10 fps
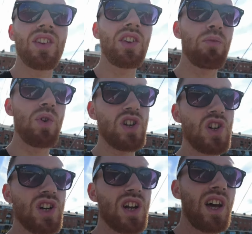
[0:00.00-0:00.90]
This
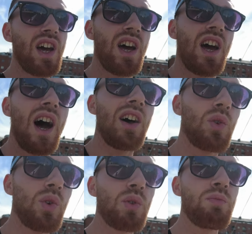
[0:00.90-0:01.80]
bridge has
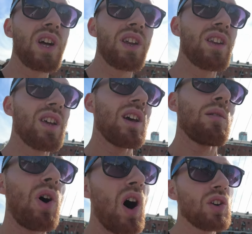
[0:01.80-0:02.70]
also been
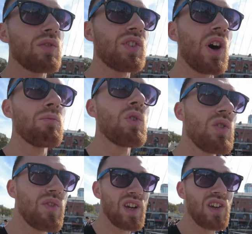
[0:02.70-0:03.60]
part of some
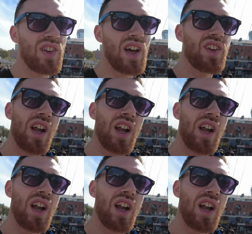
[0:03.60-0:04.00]
movies and